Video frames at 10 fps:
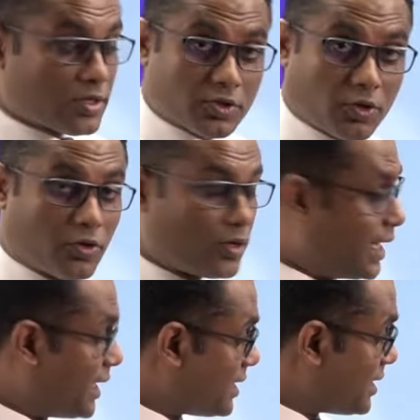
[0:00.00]
so
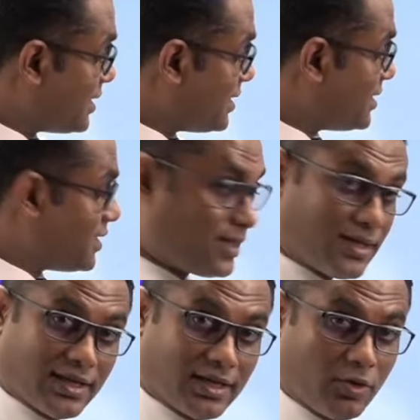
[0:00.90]
it
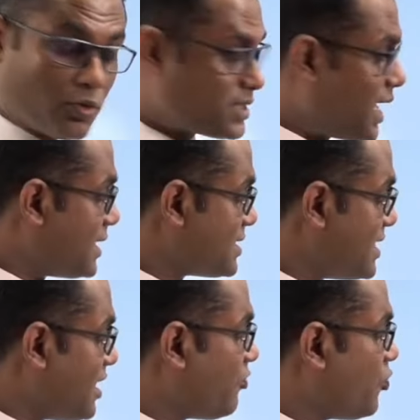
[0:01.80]
looks at
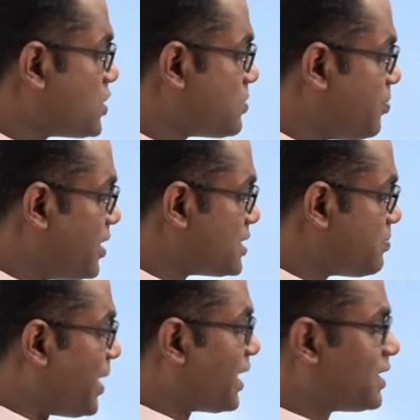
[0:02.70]
CFO's
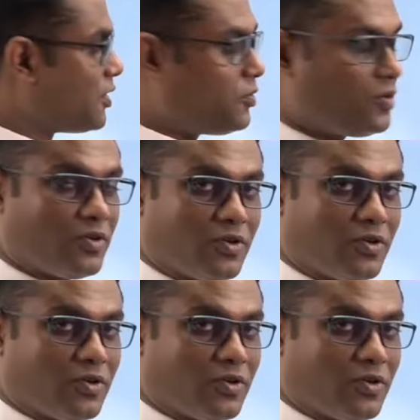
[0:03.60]
perspective